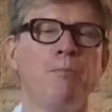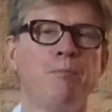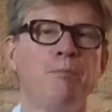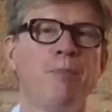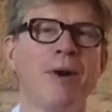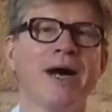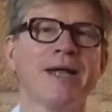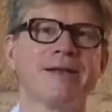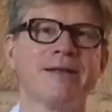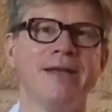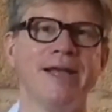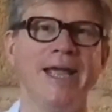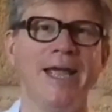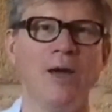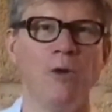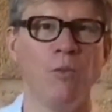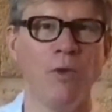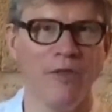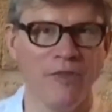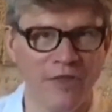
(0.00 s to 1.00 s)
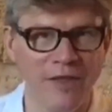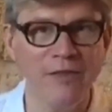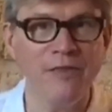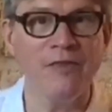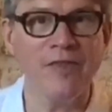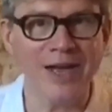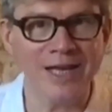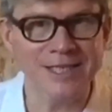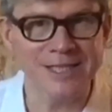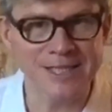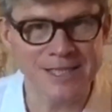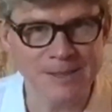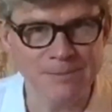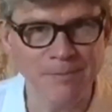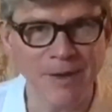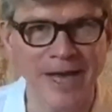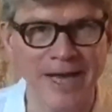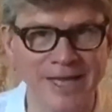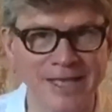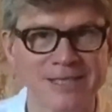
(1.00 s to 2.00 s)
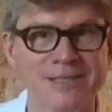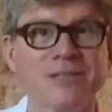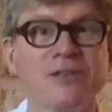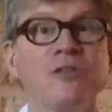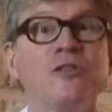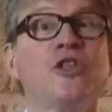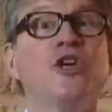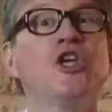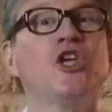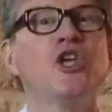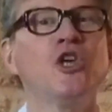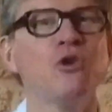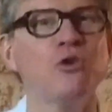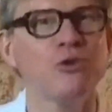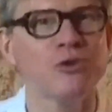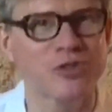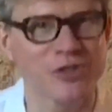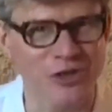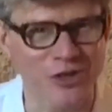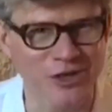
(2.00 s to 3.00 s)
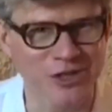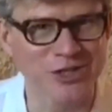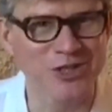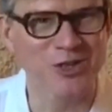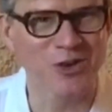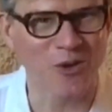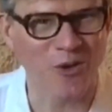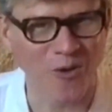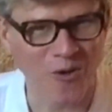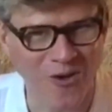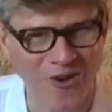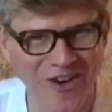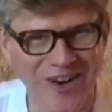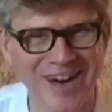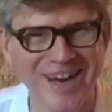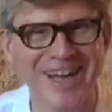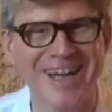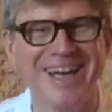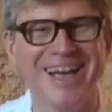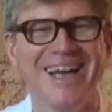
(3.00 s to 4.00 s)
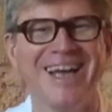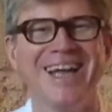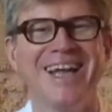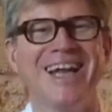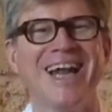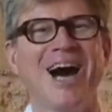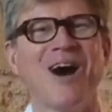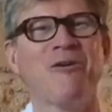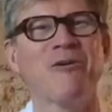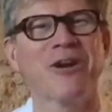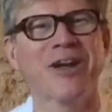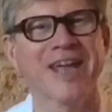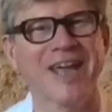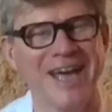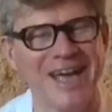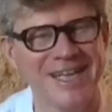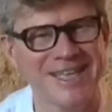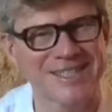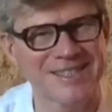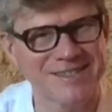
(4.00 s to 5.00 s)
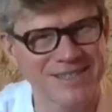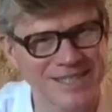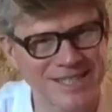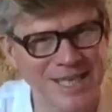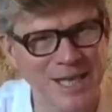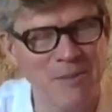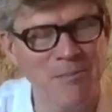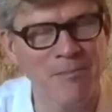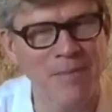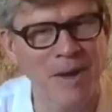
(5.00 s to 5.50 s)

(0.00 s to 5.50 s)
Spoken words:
but within that space, the users, or in our case, the team